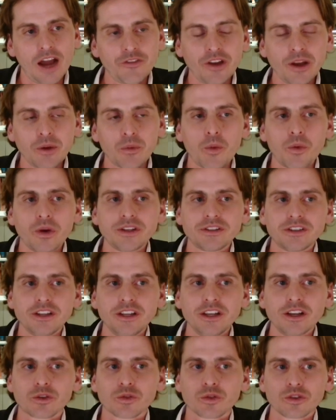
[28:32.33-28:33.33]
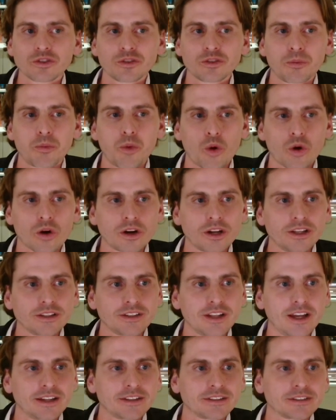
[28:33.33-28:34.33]
I think what we see across the board
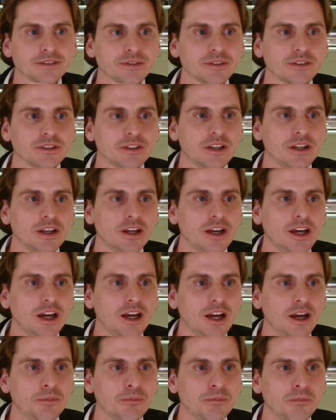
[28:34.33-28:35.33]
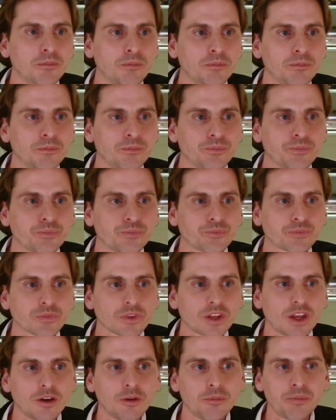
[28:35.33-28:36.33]
is that um,
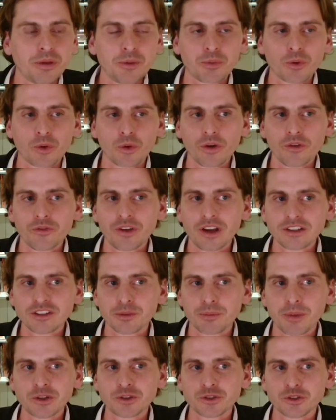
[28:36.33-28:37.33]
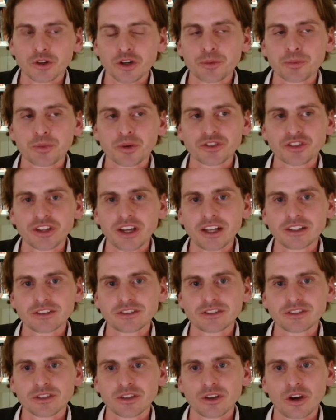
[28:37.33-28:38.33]
people invest about
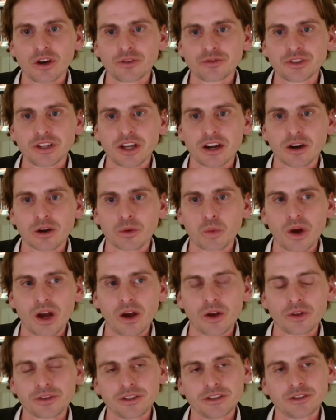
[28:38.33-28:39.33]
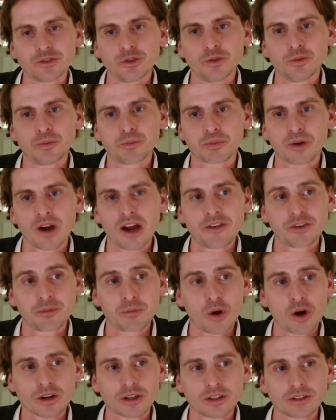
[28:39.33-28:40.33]
30% of their wealth into private
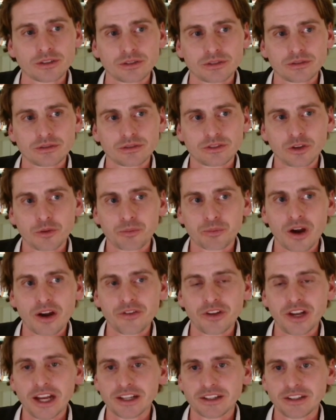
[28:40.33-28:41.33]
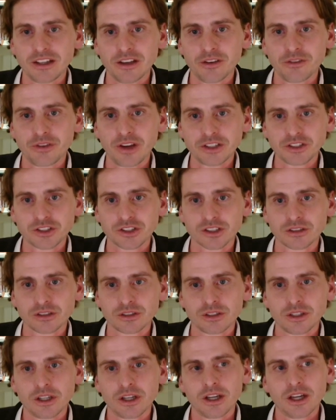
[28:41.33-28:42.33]
markets, so mm-hmm. private mm-hmm. equity and
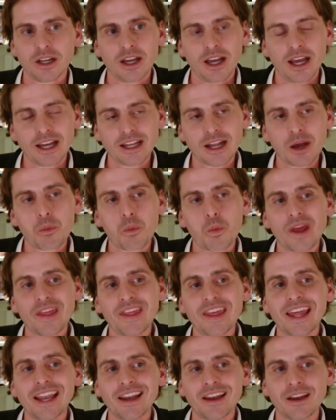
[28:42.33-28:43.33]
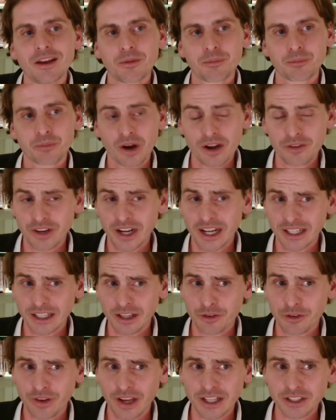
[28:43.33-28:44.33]
venture. And then within private
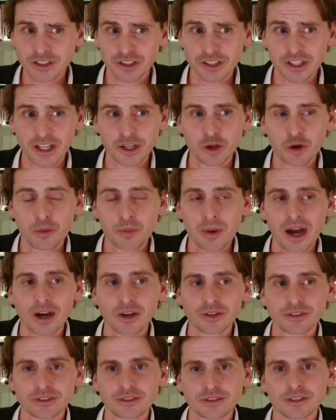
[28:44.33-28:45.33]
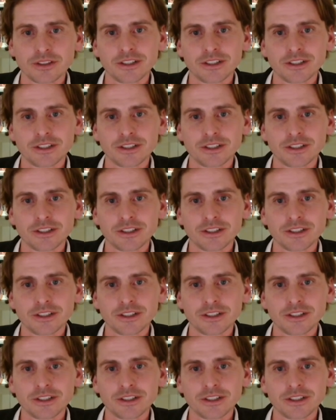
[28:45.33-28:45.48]
equity and venture, they do about